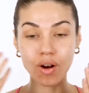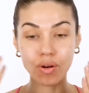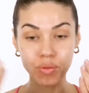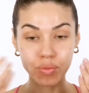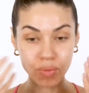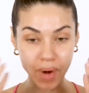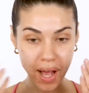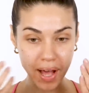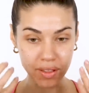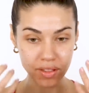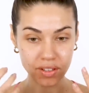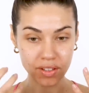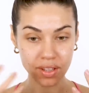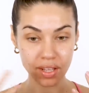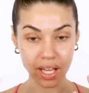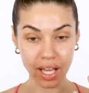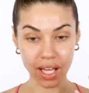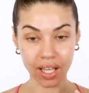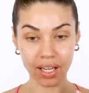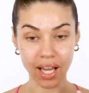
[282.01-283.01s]
rather
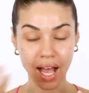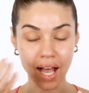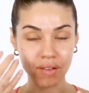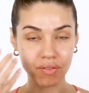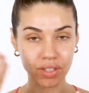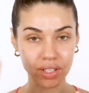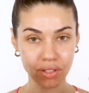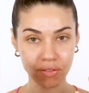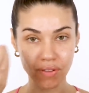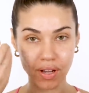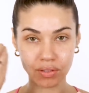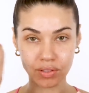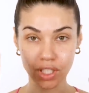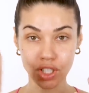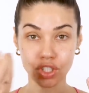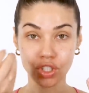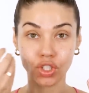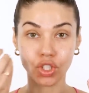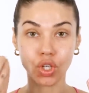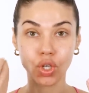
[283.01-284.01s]
than having the
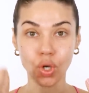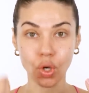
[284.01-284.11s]
foundation